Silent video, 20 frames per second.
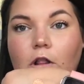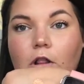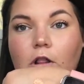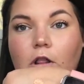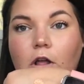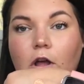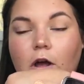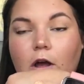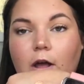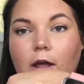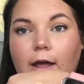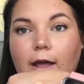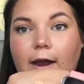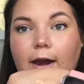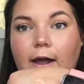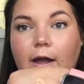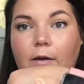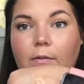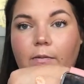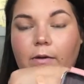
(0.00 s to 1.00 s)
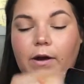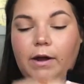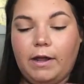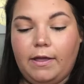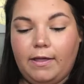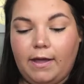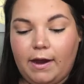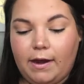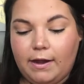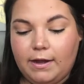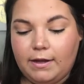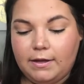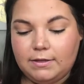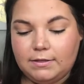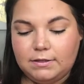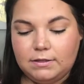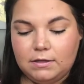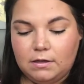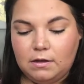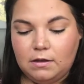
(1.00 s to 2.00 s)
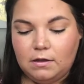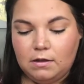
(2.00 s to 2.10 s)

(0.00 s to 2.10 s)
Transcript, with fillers: Look at how pretty that is.